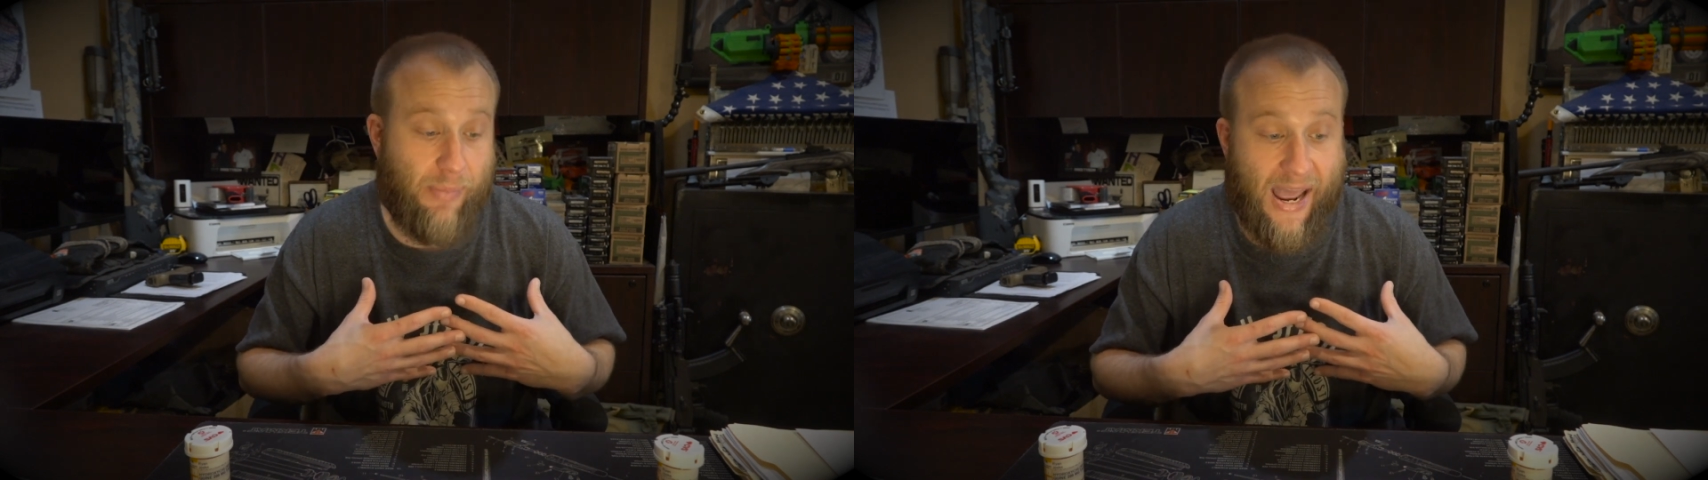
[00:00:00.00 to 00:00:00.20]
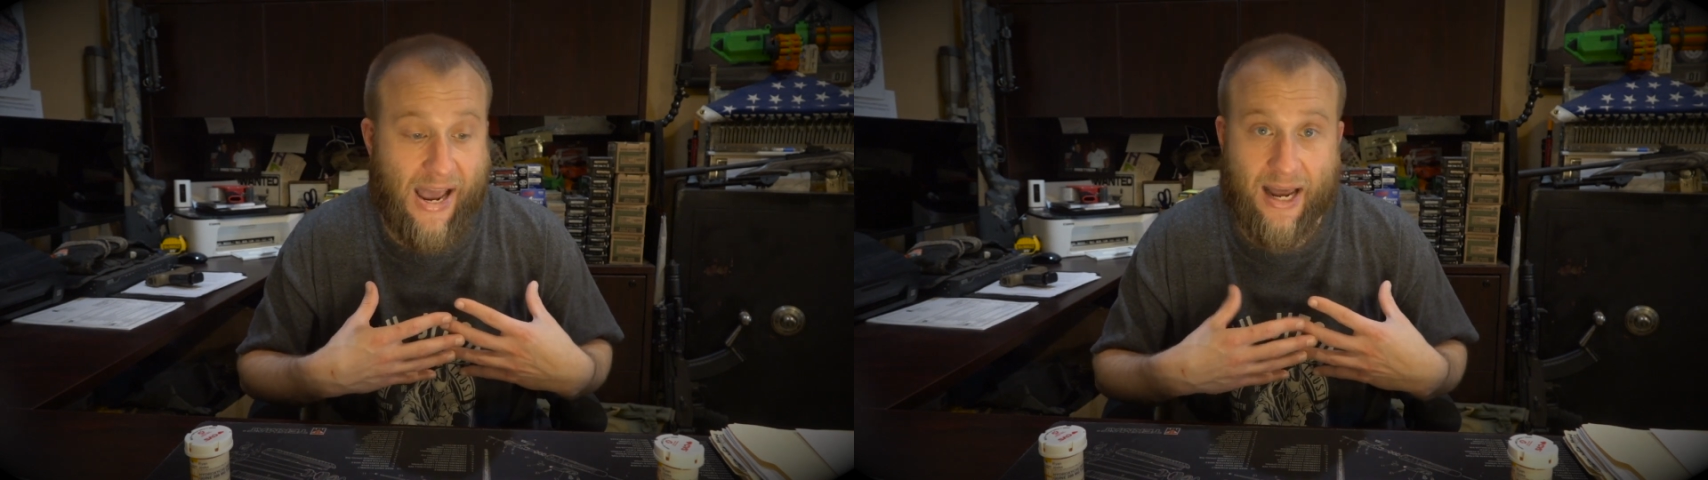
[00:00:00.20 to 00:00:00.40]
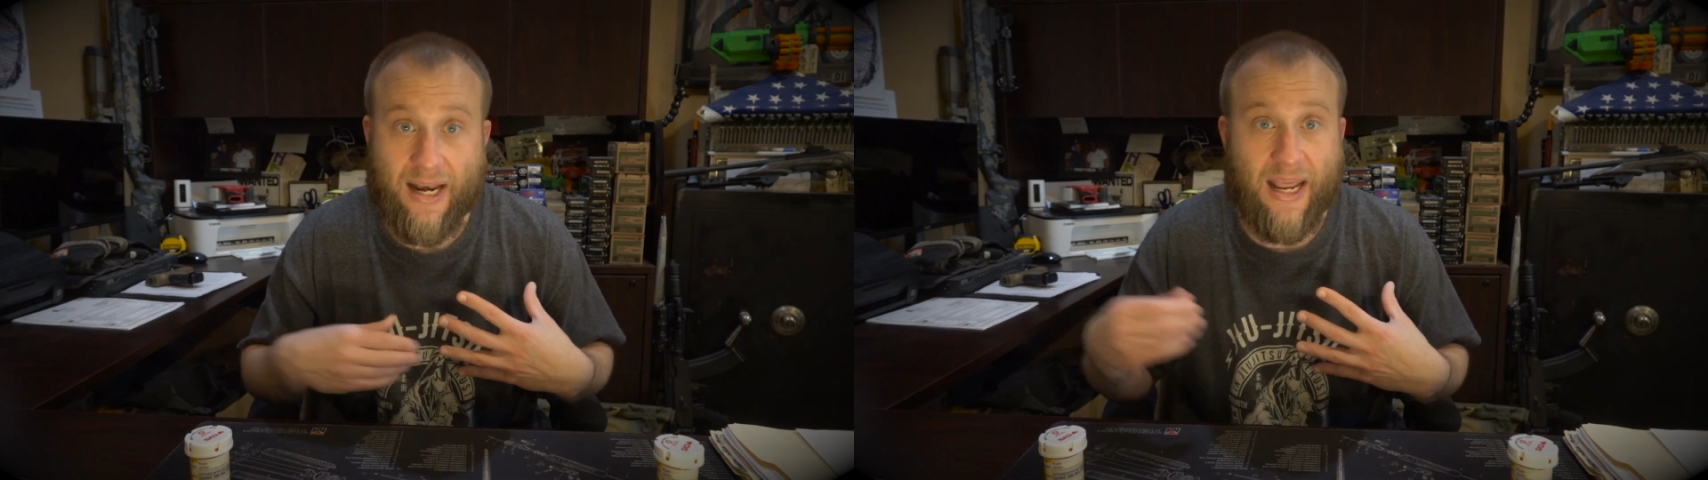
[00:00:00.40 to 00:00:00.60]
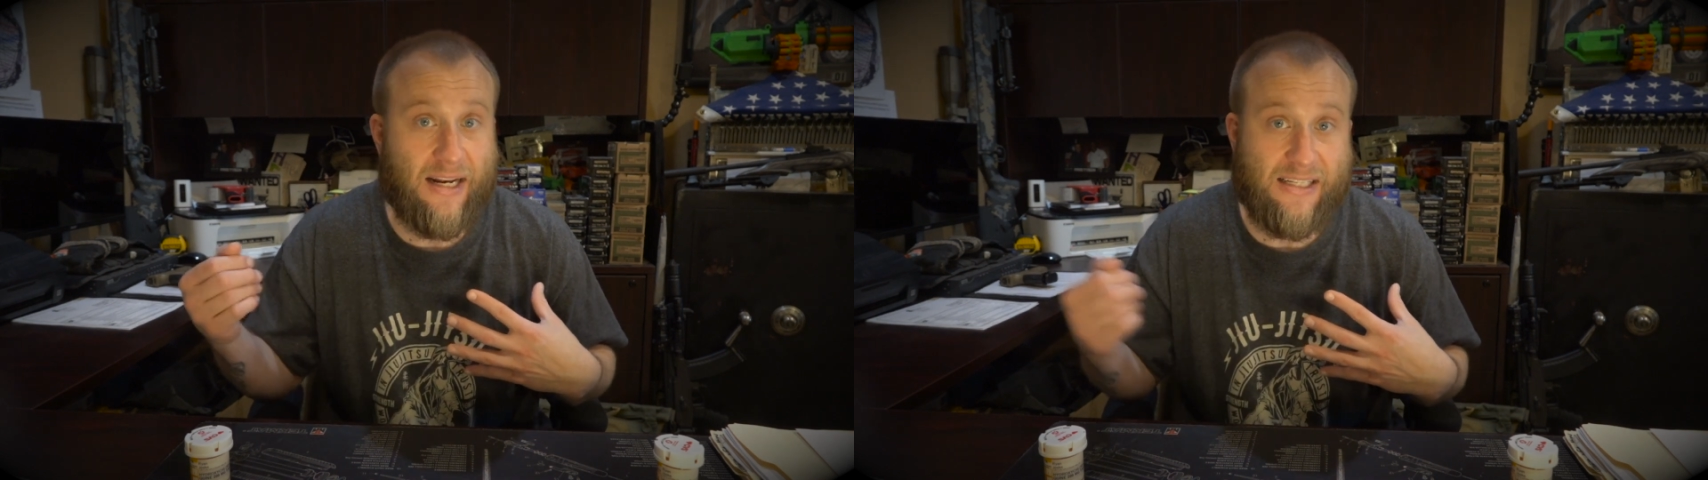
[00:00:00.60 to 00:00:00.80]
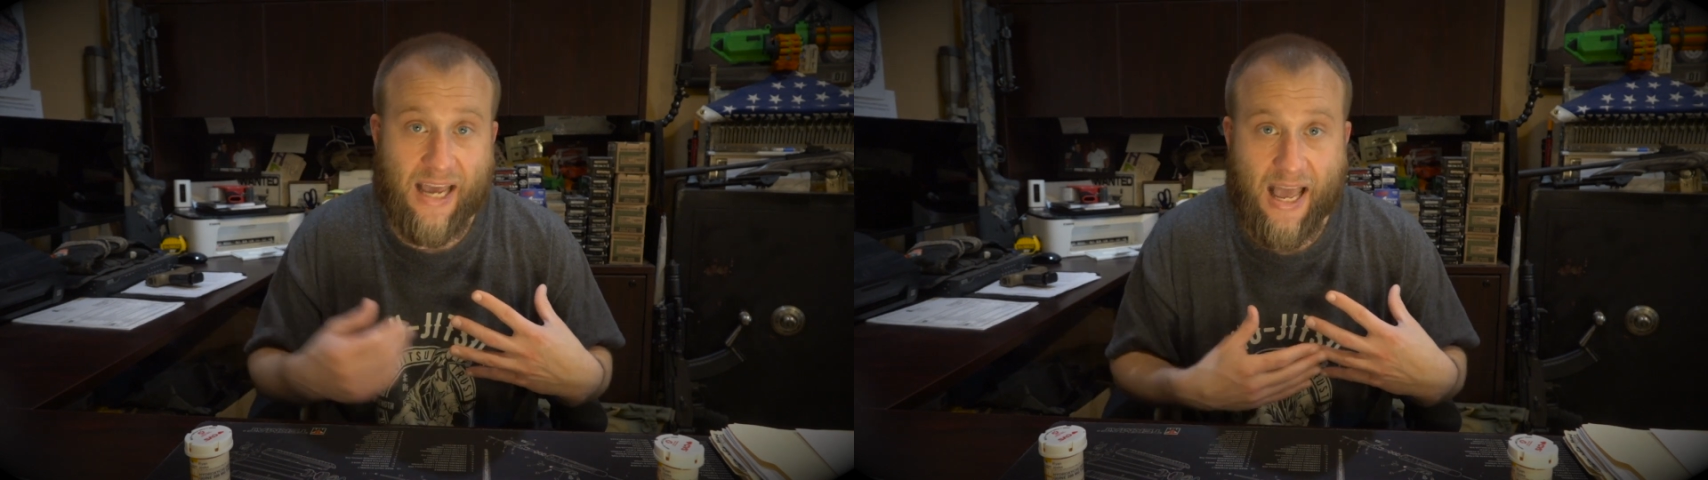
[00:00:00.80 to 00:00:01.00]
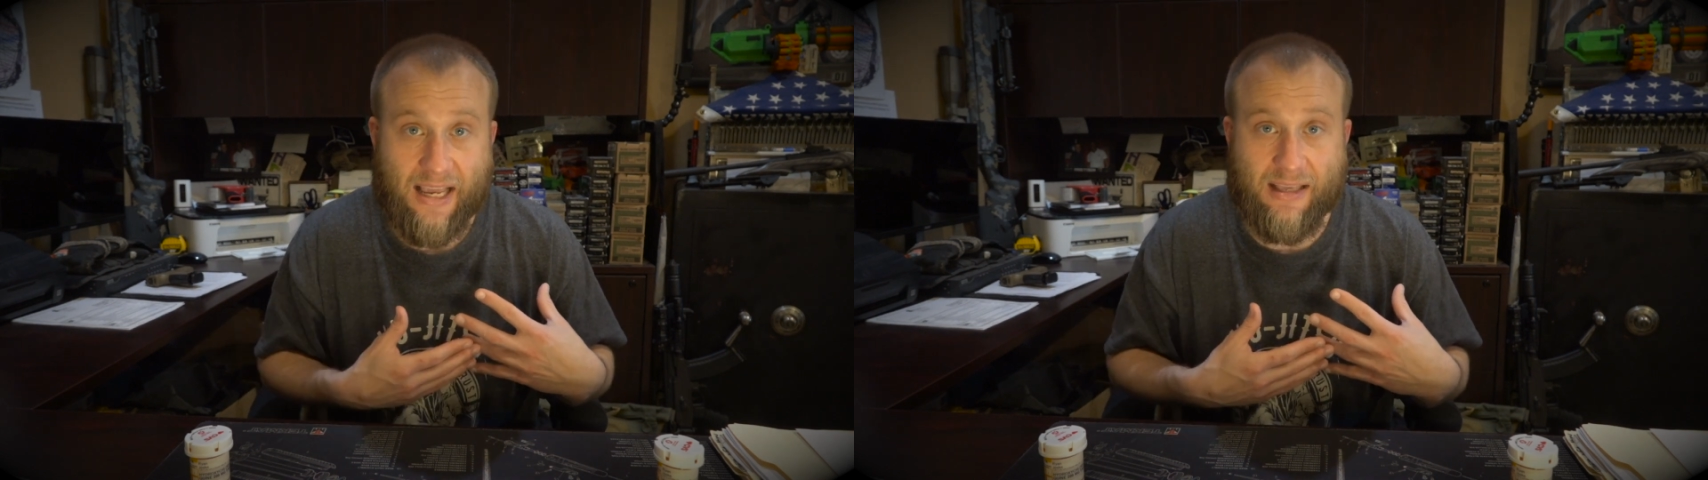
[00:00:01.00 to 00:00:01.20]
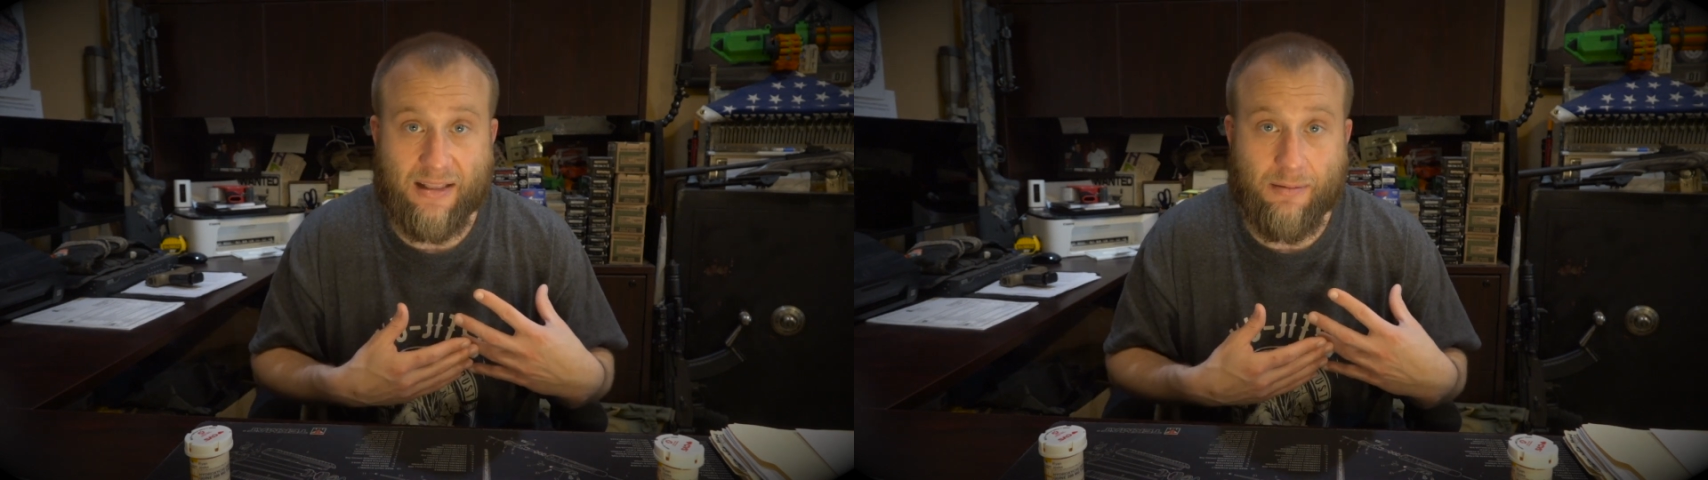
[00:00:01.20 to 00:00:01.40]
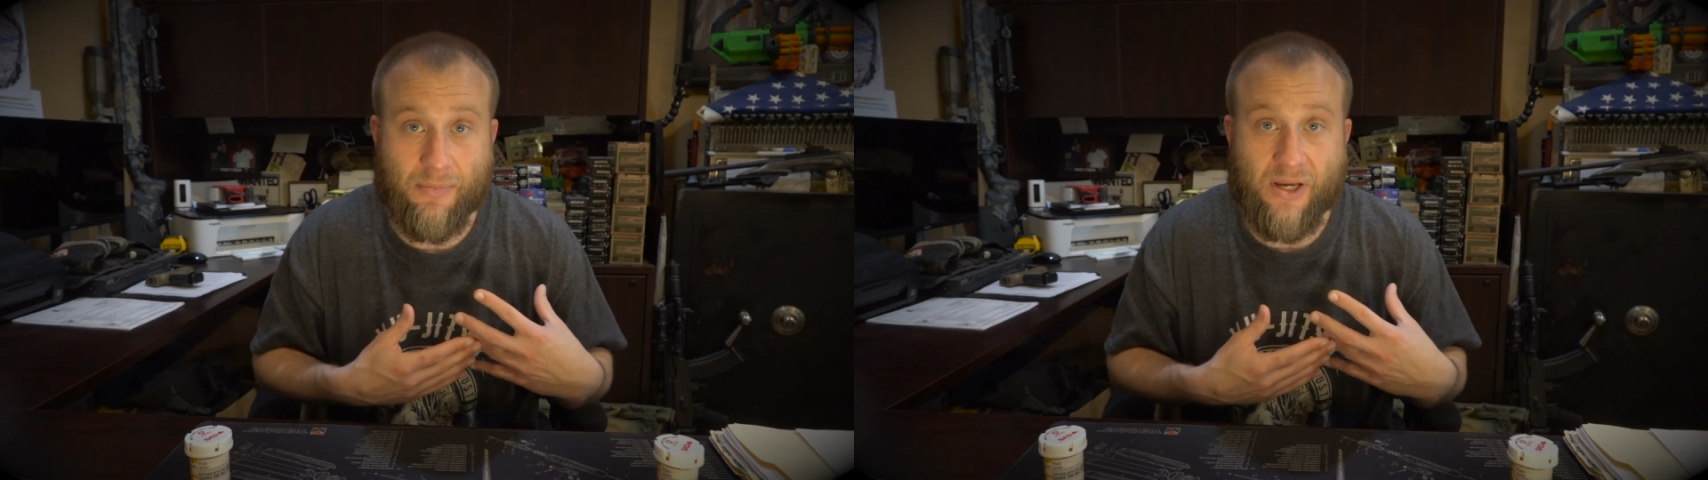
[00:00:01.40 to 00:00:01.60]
bad and attacking them.